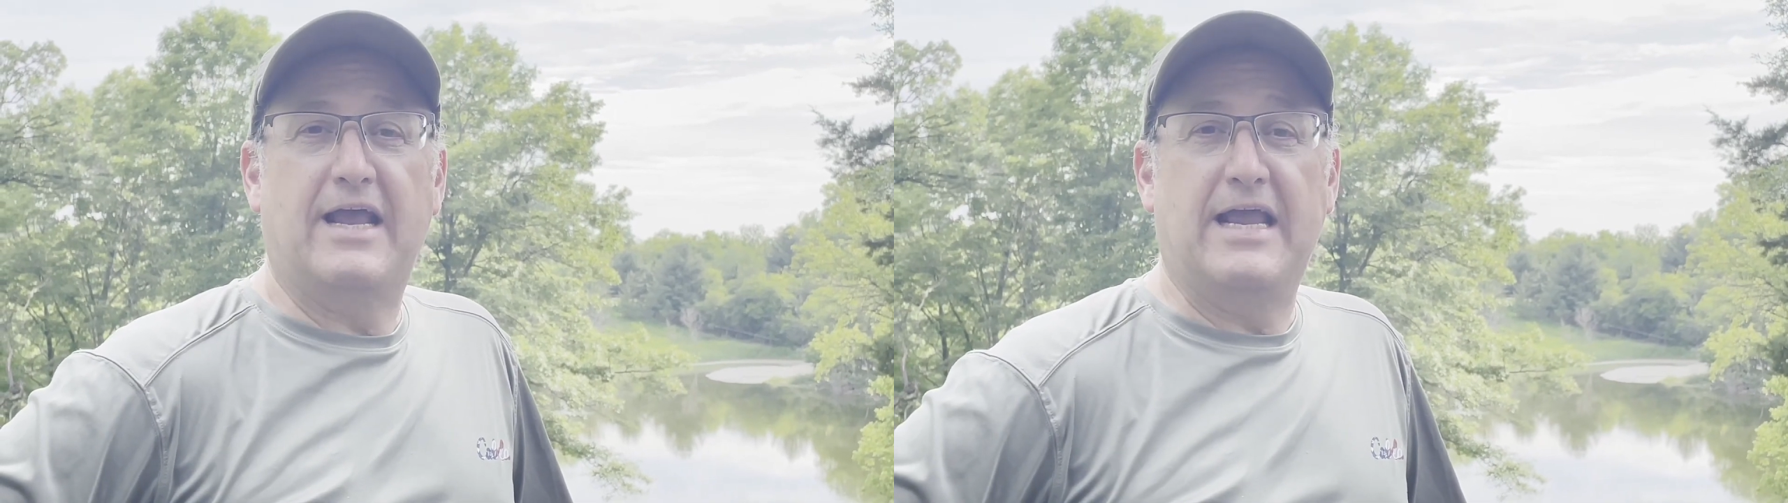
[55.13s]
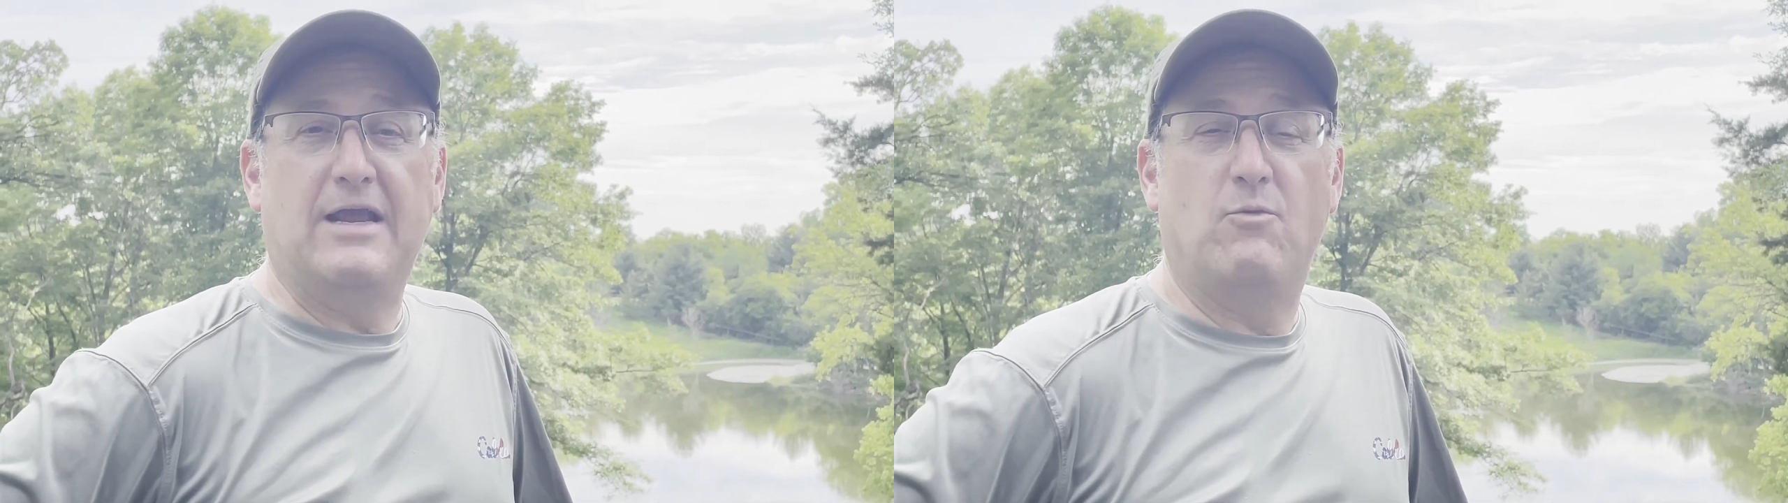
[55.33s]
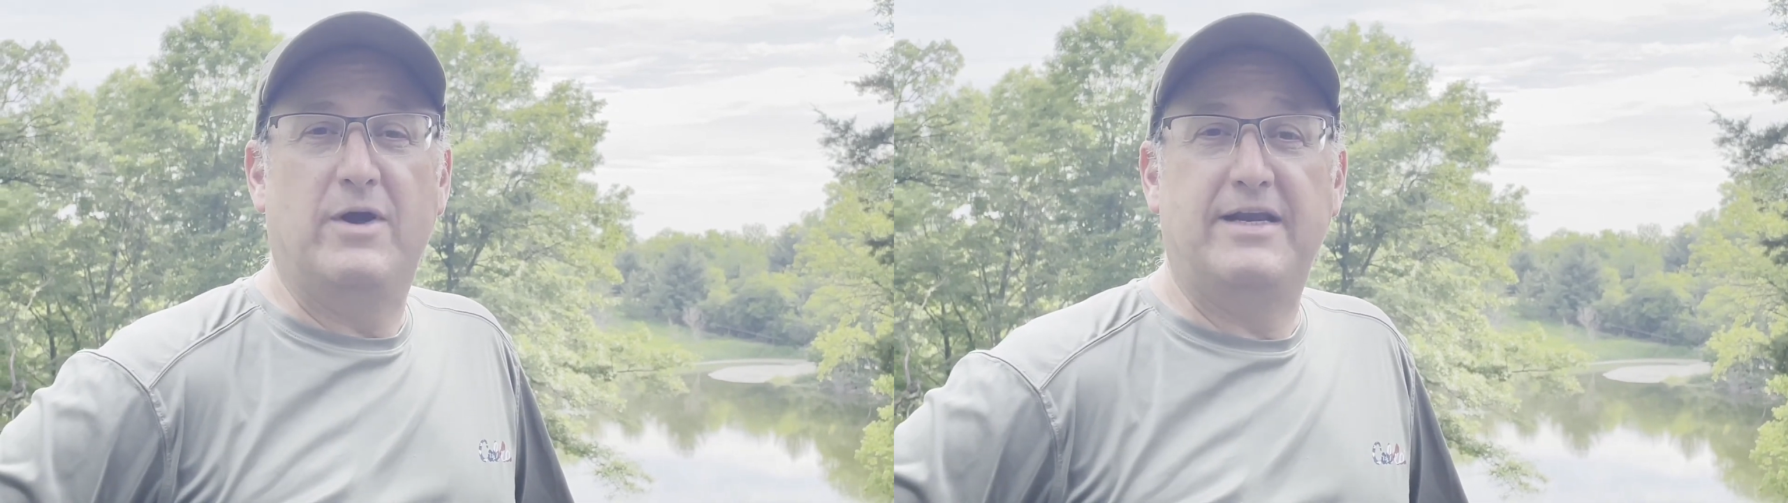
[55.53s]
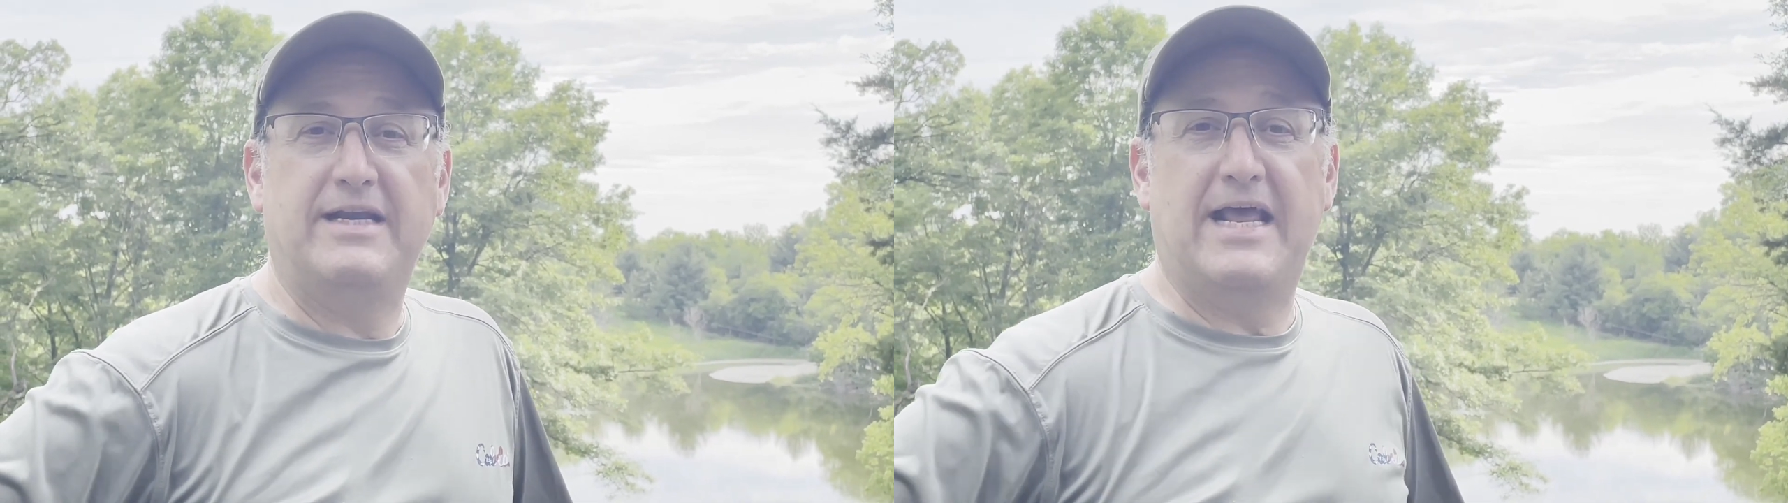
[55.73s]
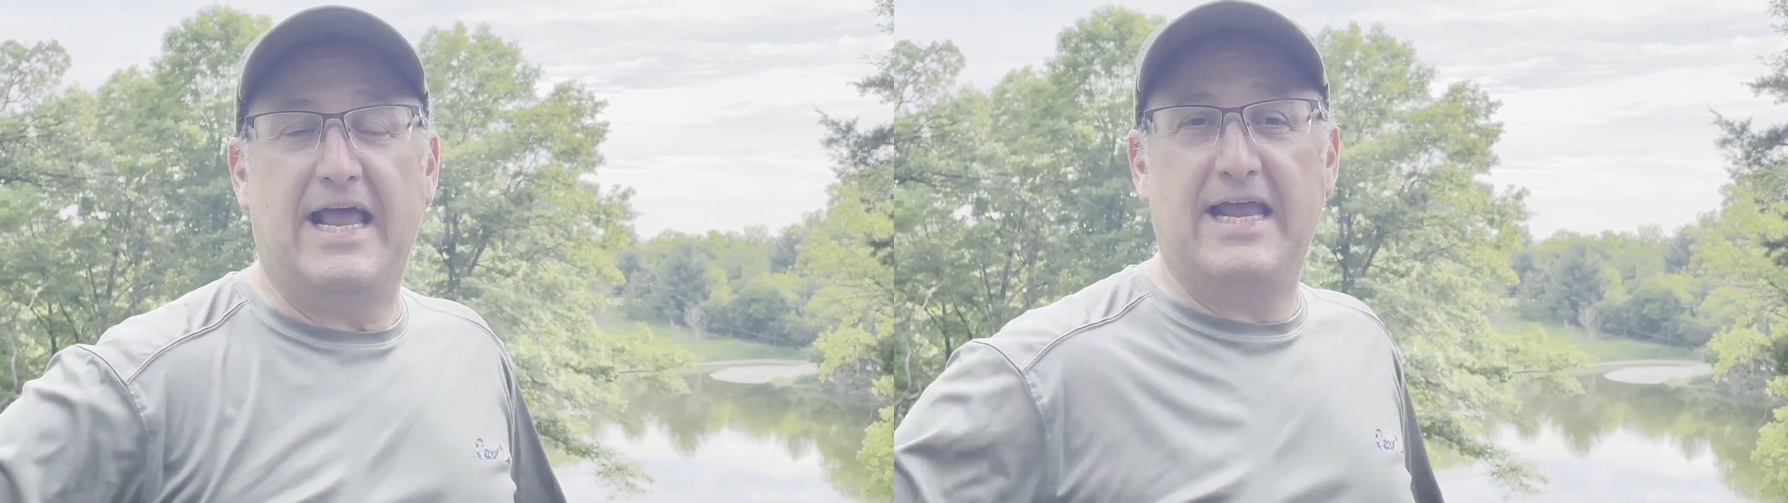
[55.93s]
a
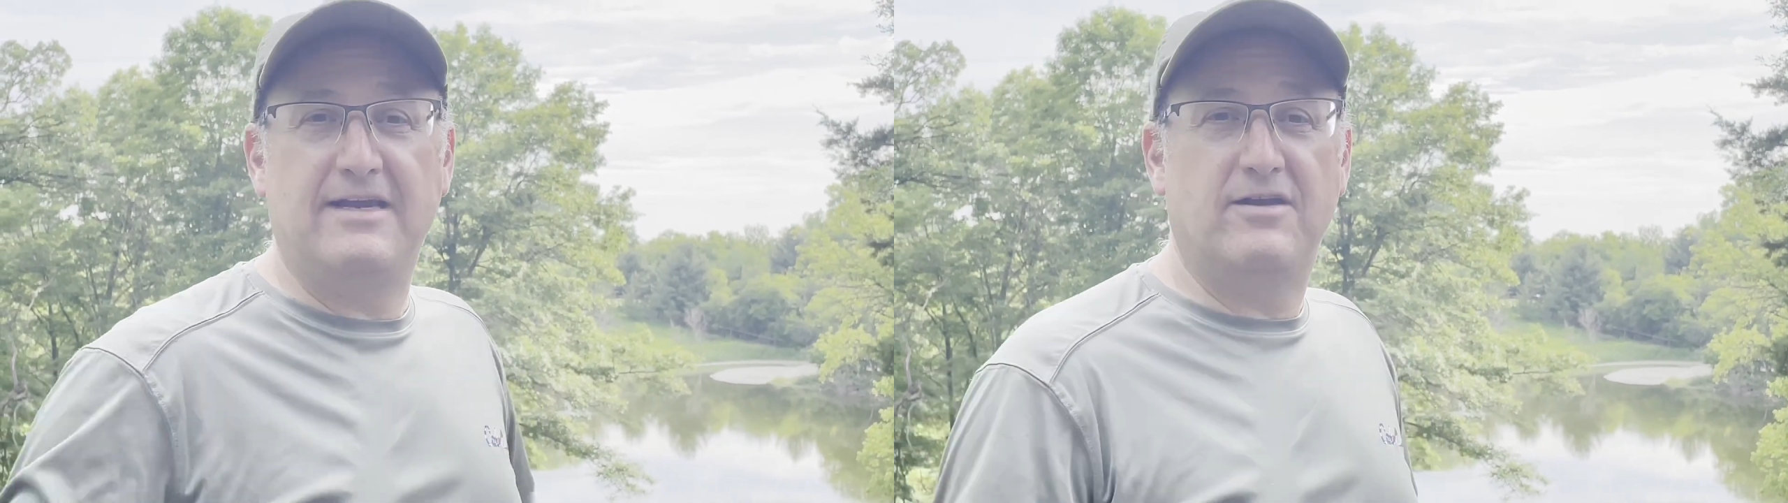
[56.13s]
windy day